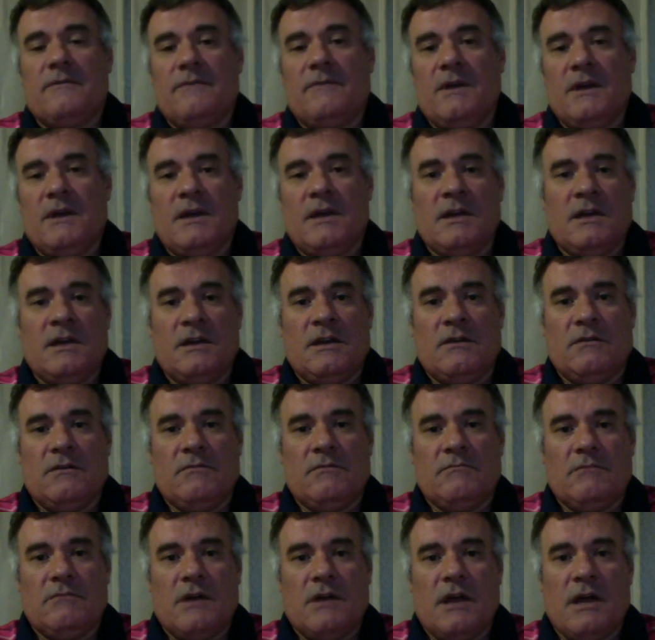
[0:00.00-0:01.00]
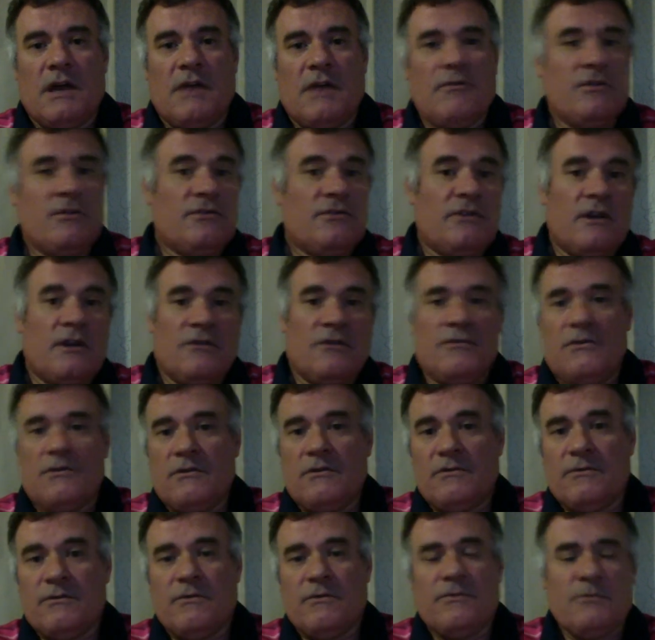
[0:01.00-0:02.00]
and I reached out to her
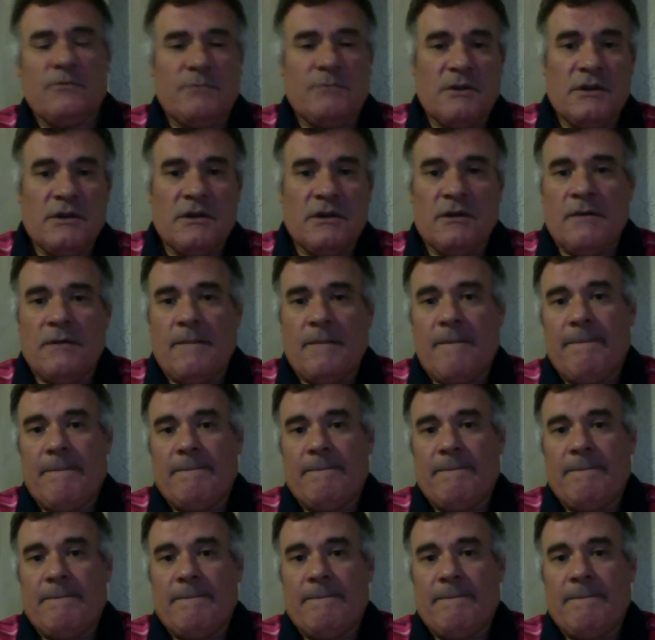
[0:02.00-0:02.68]
on social media.